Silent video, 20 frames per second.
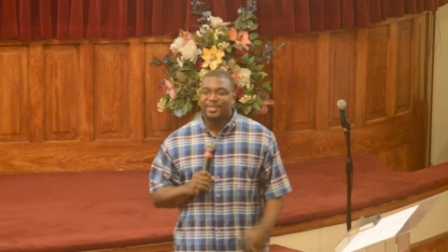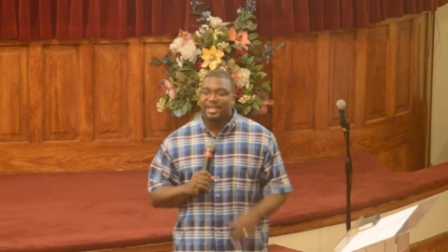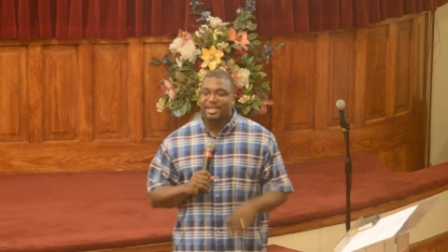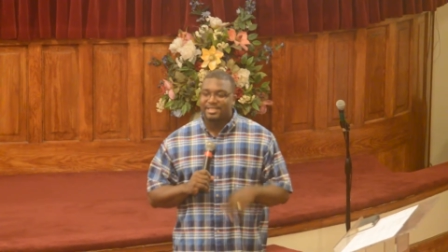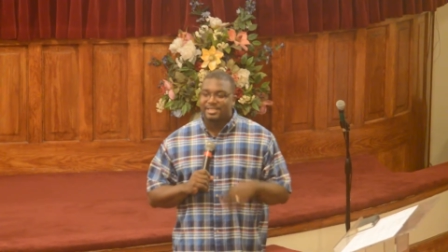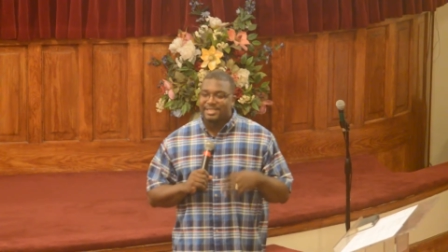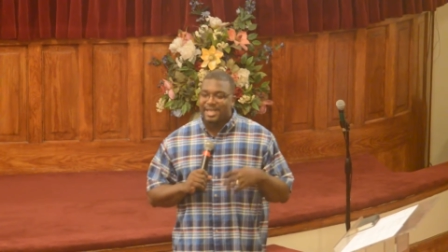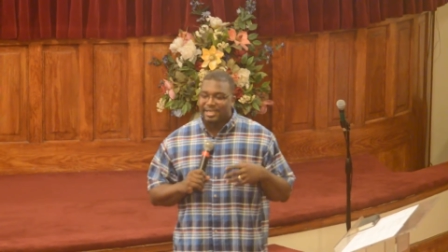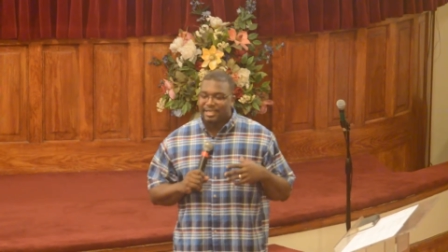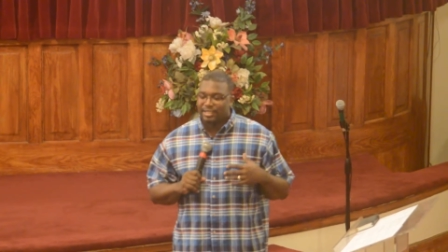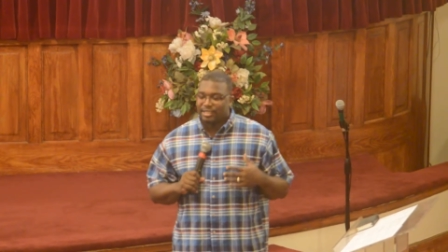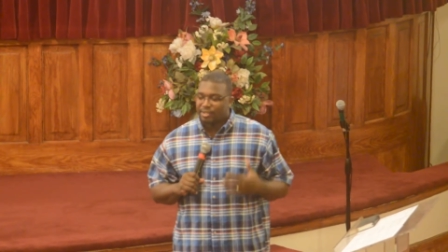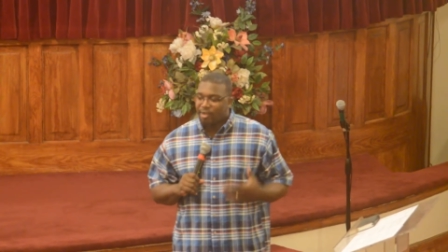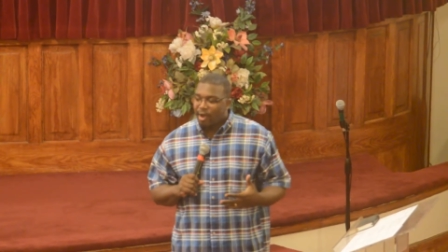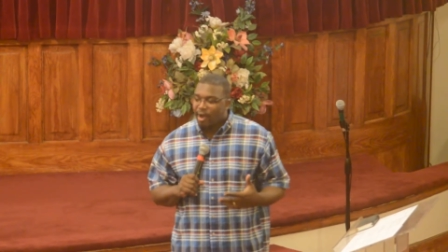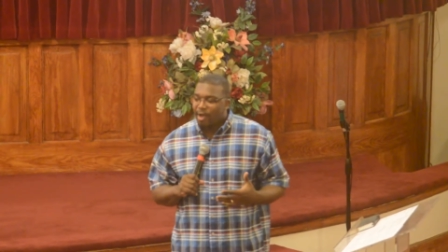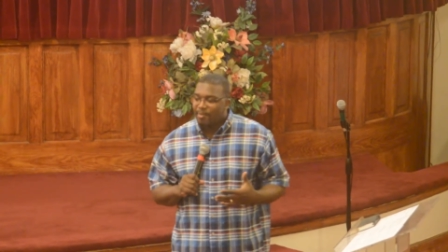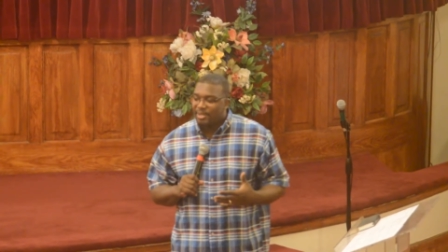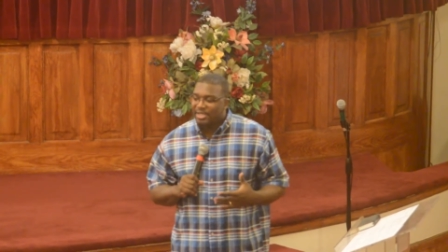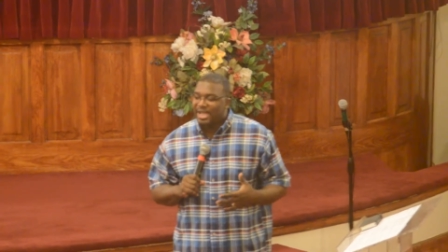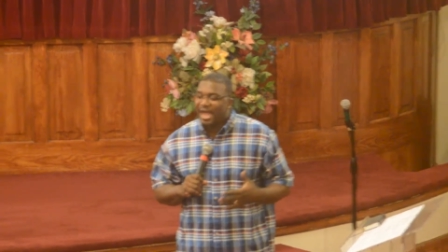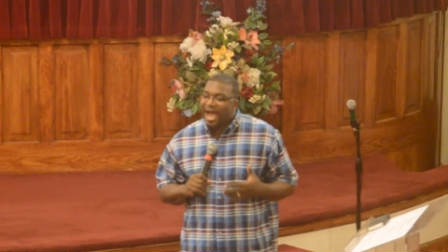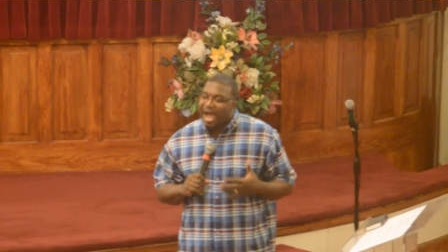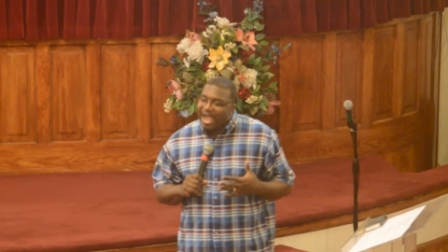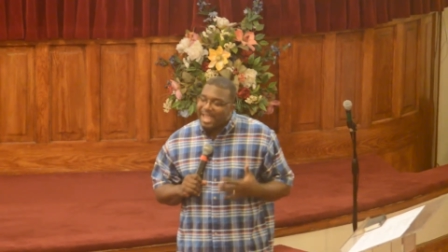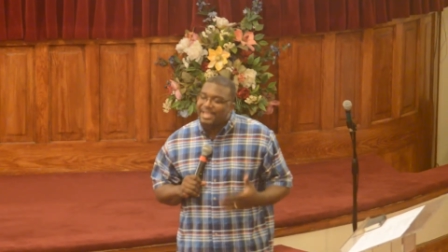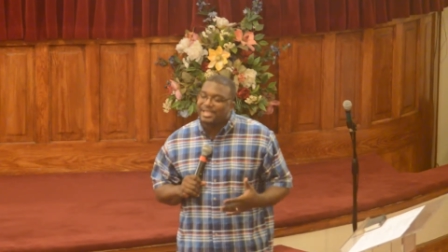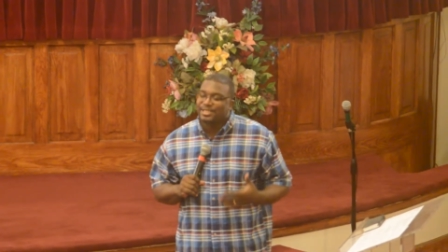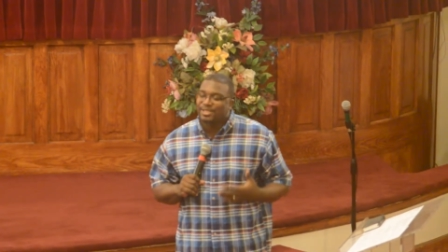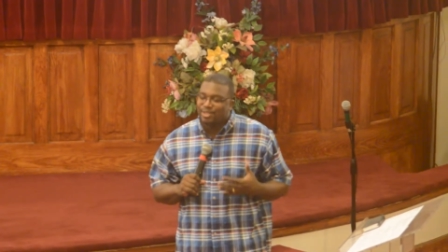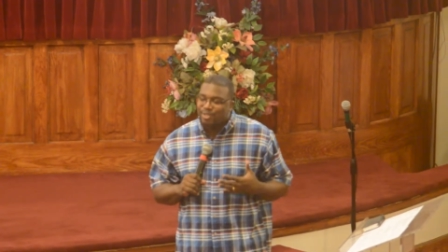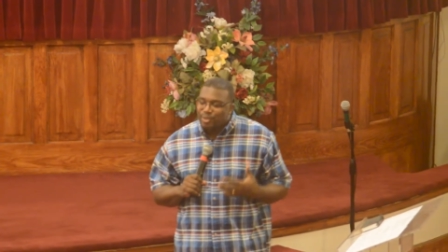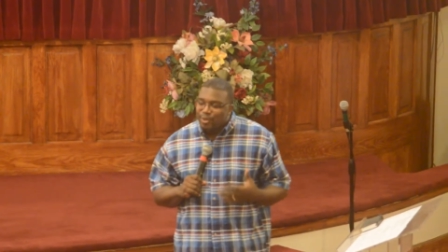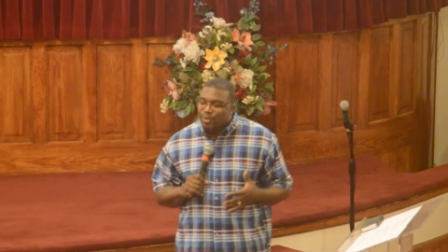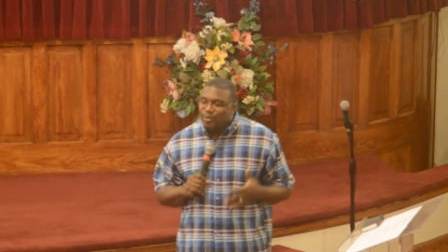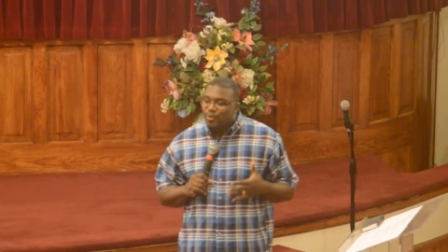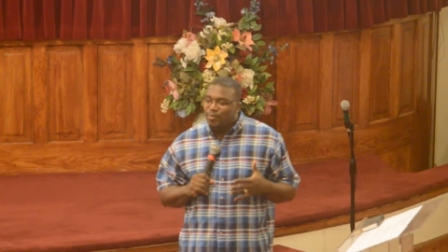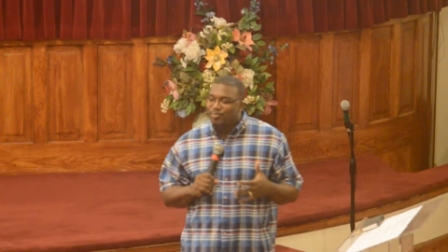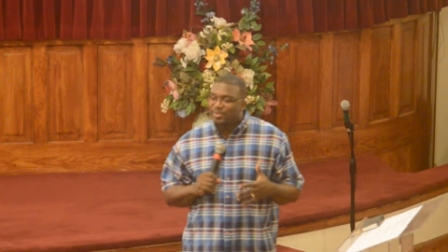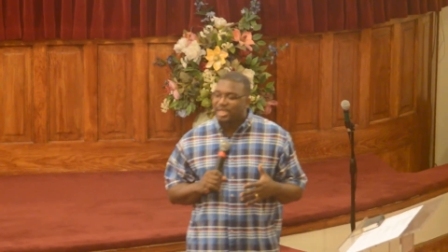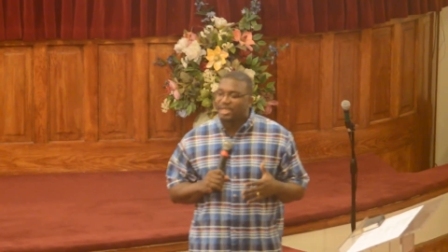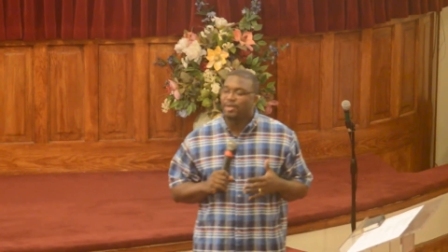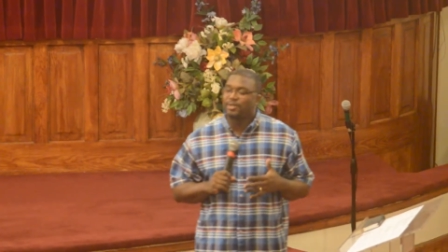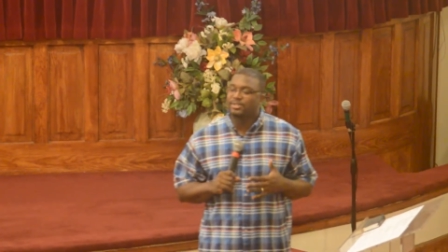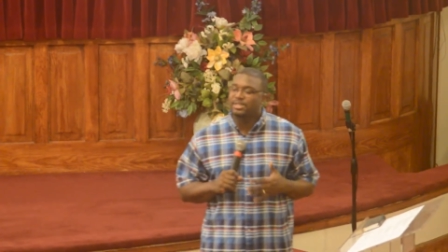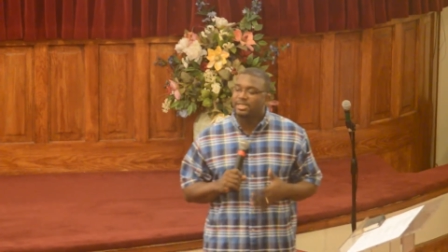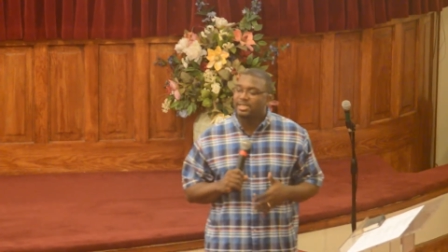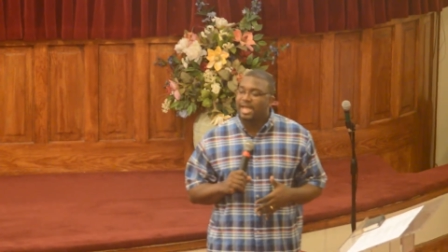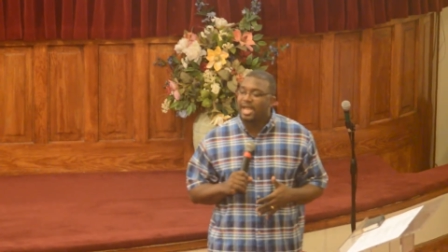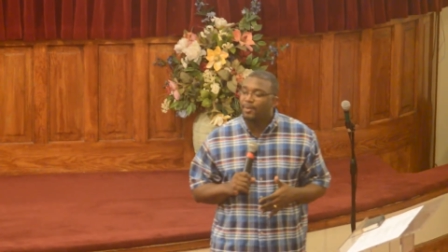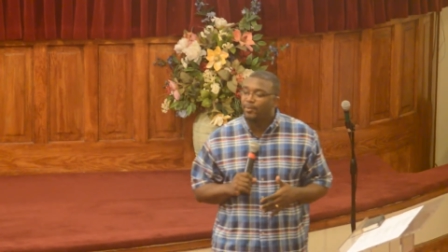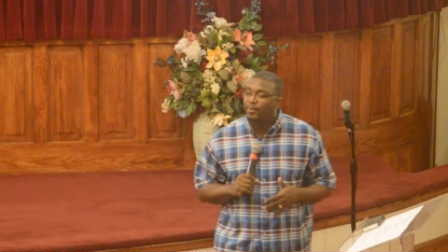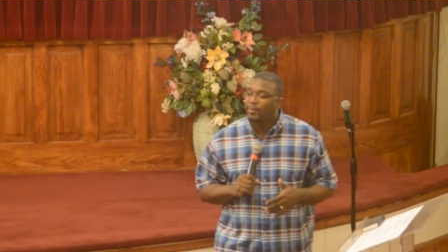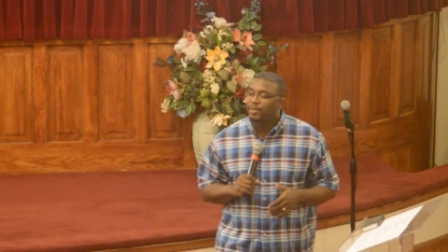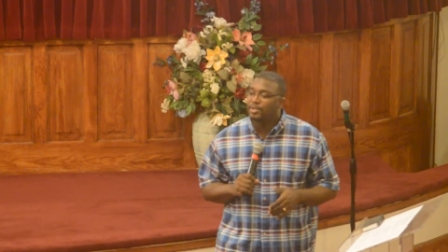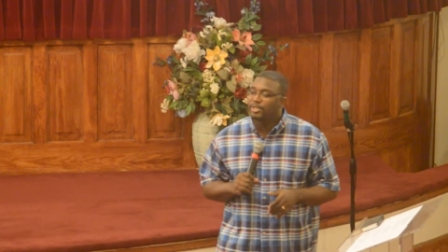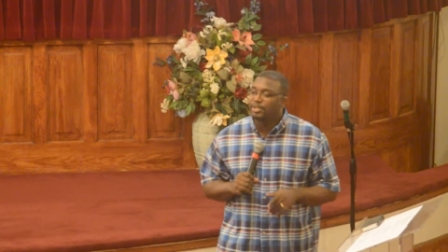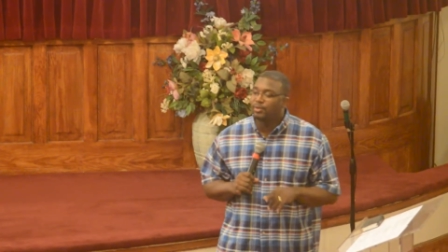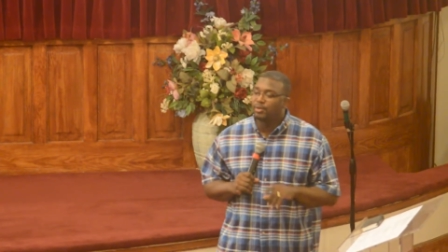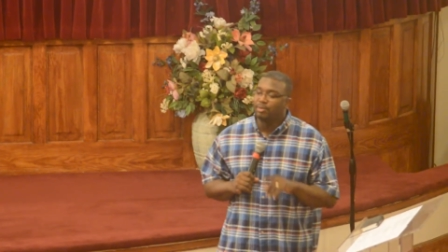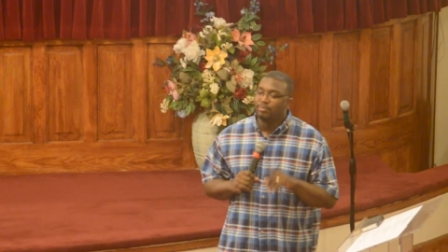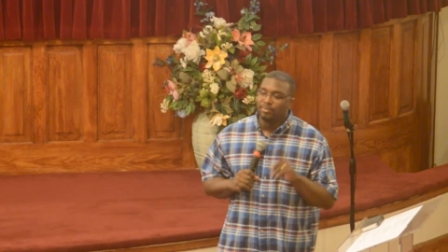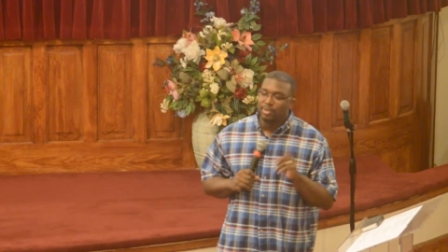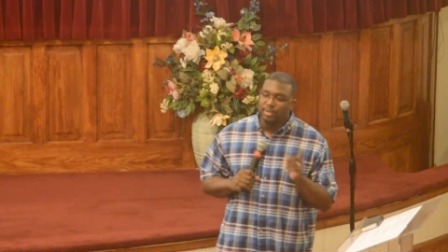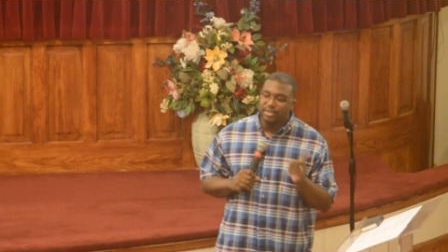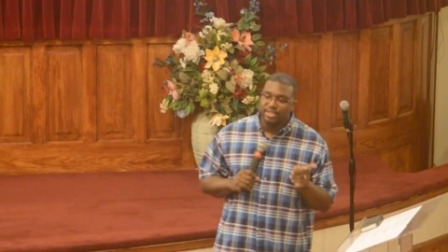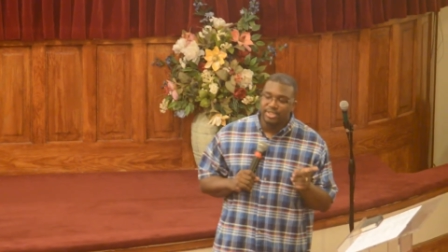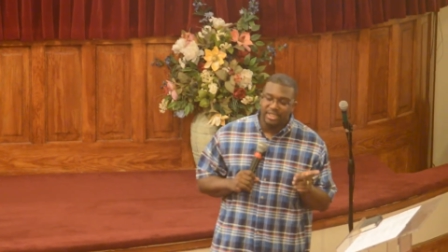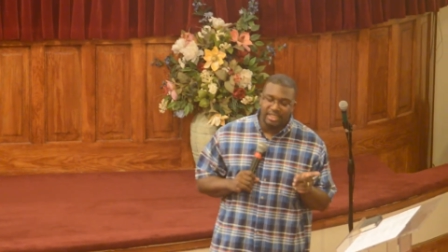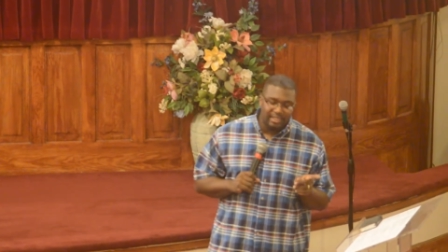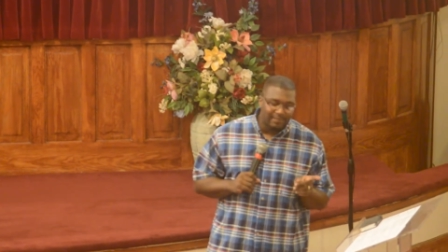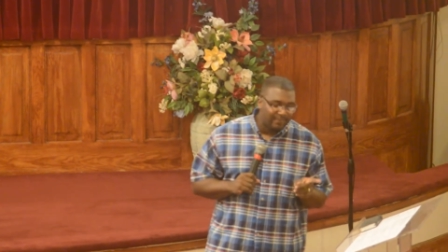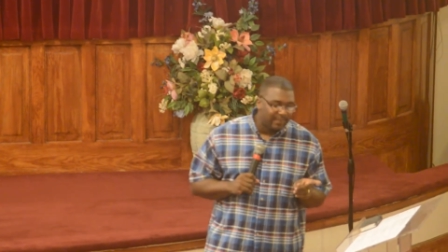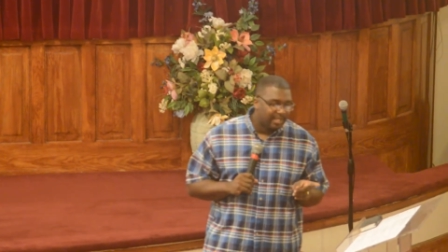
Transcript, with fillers: that's not uncommon. I assume that on tonight we are going to deal with mercy,